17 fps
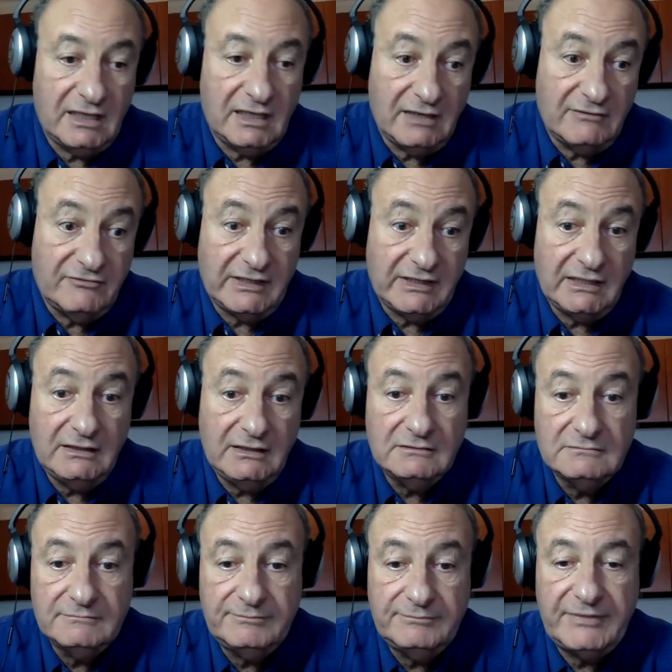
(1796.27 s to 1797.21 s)
Every
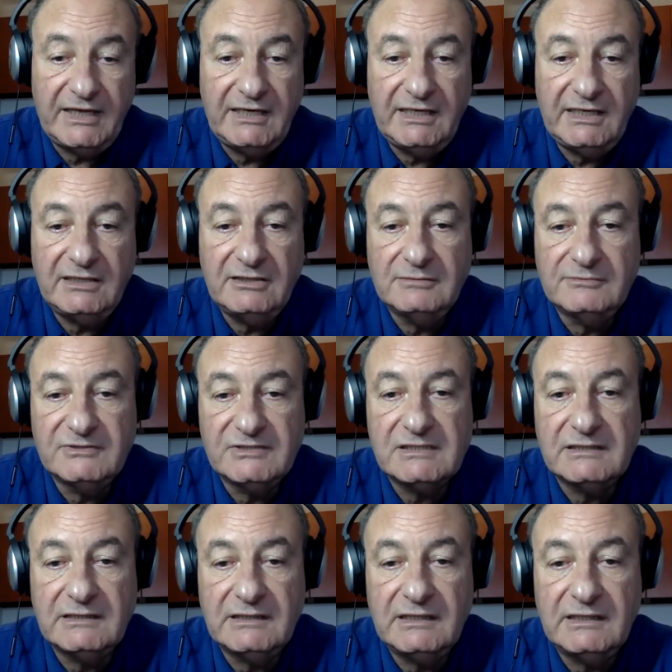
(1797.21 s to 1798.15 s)
penny
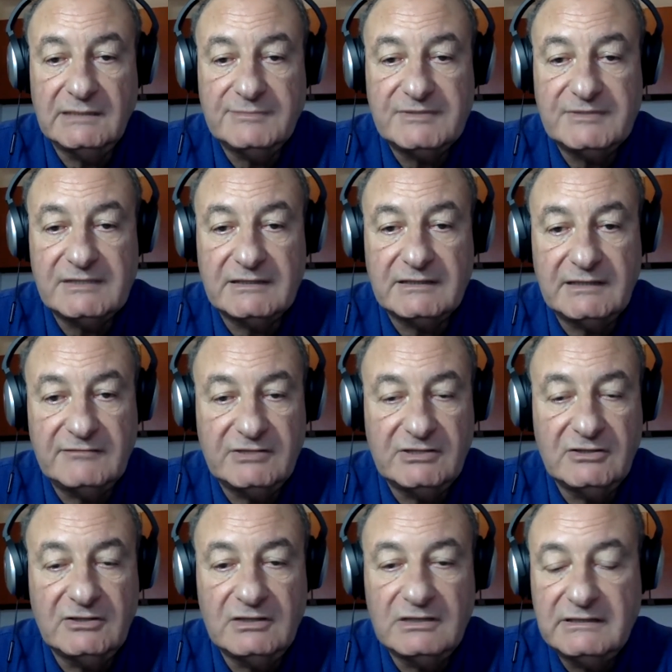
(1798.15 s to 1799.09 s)
obviously helps and every
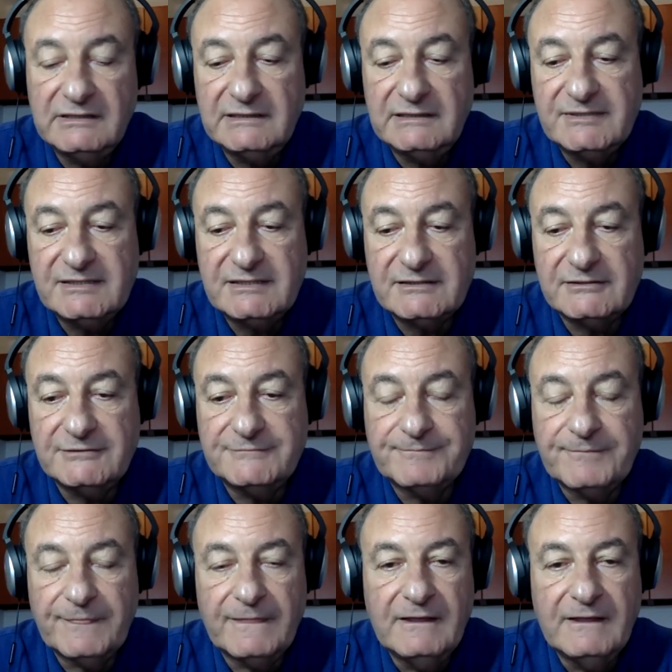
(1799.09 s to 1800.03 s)
dollar helps, so
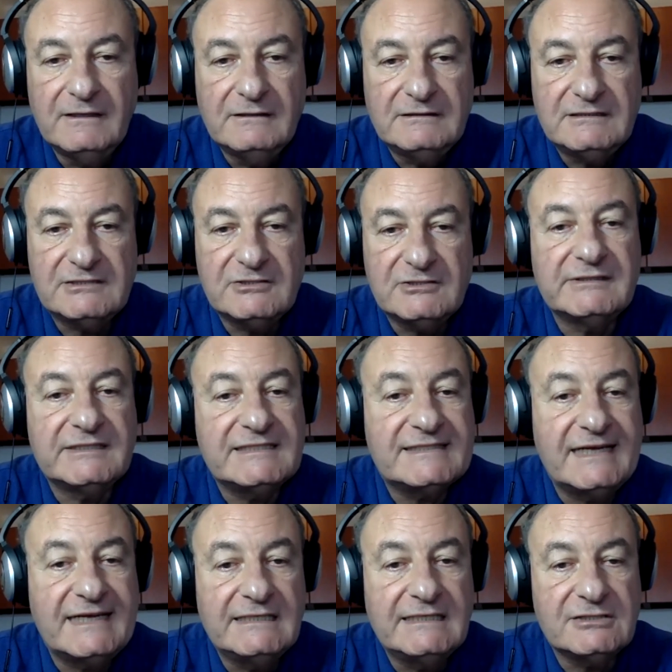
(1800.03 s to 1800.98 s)
it's not the
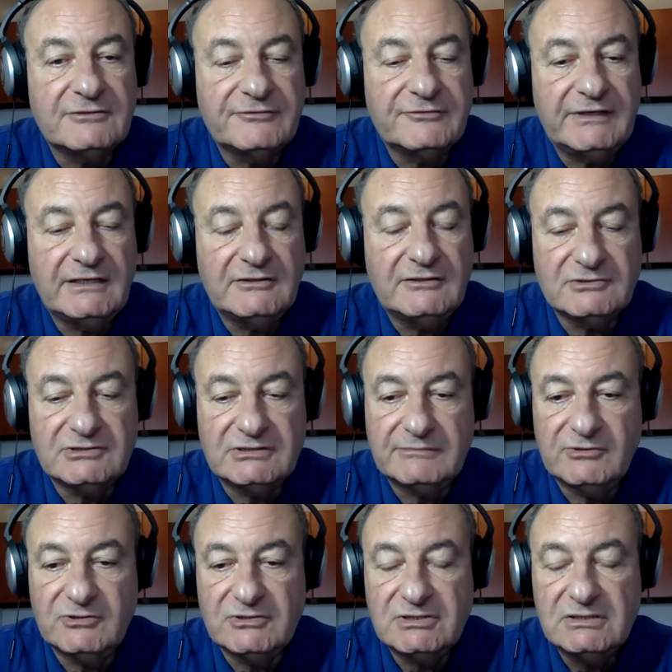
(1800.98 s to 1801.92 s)
size of the
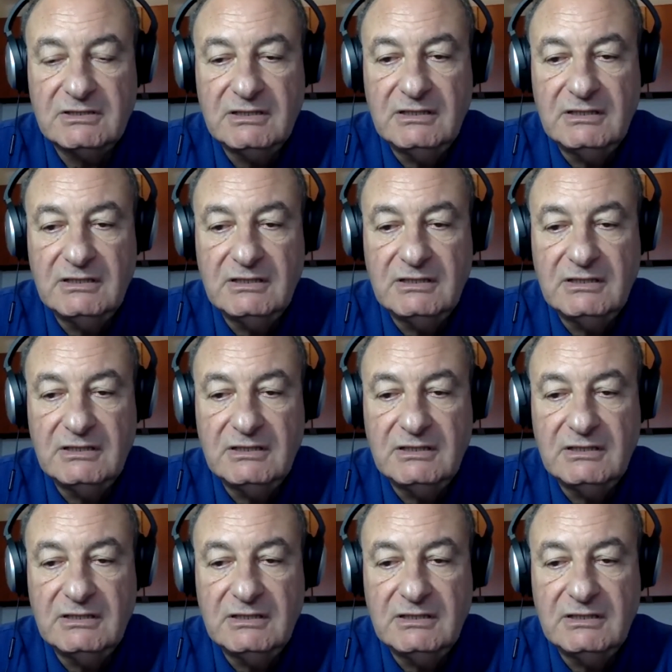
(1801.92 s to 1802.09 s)
contribution.